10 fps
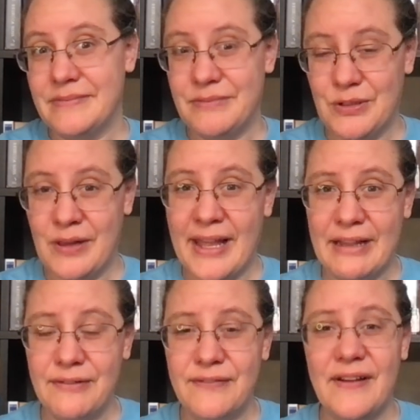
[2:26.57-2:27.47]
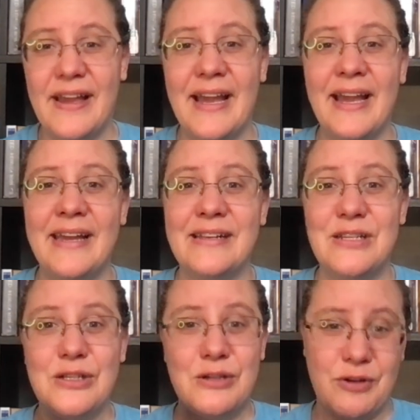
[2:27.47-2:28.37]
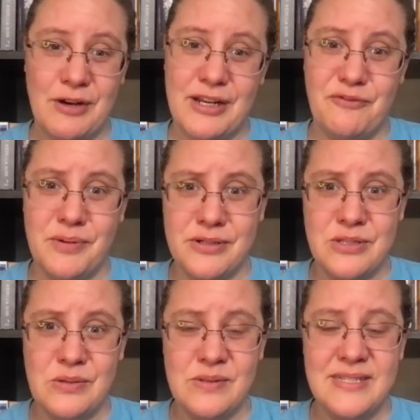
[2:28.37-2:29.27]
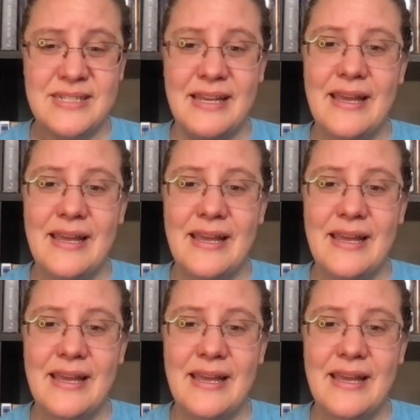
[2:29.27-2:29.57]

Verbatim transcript: your life and your creative pursuits.